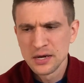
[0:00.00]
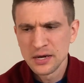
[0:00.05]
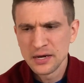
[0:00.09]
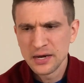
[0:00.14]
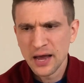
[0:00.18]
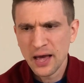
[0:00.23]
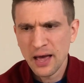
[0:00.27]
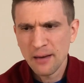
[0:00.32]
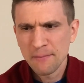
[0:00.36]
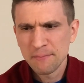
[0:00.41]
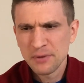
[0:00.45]

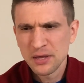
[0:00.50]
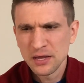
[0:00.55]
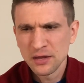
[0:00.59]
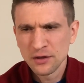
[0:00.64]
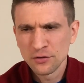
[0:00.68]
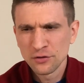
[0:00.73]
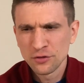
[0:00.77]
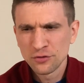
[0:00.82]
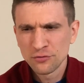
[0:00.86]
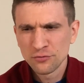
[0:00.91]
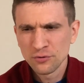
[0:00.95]
not
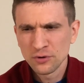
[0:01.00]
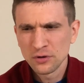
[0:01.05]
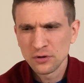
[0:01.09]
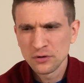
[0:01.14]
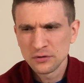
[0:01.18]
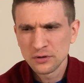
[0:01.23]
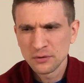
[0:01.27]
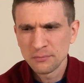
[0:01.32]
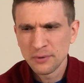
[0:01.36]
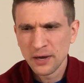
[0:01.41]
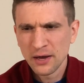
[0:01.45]
being
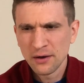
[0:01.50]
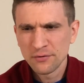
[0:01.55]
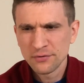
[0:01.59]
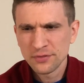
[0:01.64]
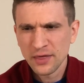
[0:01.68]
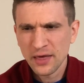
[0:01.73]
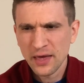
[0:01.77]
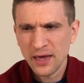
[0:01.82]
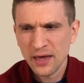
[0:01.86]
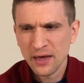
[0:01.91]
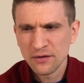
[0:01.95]
thrilled about
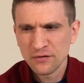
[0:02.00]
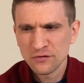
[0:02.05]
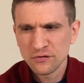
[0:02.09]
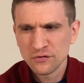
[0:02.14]
that.